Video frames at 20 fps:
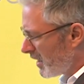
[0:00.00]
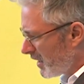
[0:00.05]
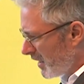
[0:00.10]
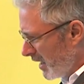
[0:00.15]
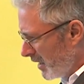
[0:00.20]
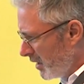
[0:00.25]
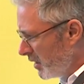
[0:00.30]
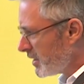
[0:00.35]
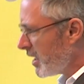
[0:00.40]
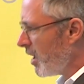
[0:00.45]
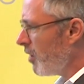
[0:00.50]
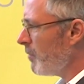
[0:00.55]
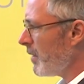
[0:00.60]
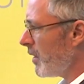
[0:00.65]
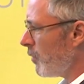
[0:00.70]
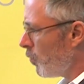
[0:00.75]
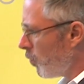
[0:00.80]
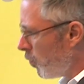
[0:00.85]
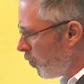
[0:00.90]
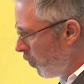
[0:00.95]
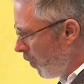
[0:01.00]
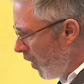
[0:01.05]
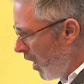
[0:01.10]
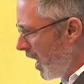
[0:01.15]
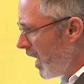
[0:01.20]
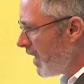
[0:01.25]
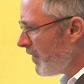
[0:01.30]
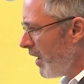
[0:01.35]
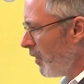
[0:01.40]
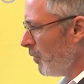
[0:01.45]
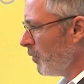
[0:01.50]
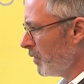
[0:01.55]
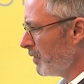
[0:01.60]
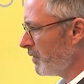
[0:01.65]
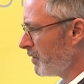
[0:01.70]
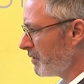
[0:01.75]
Can you tell me why that was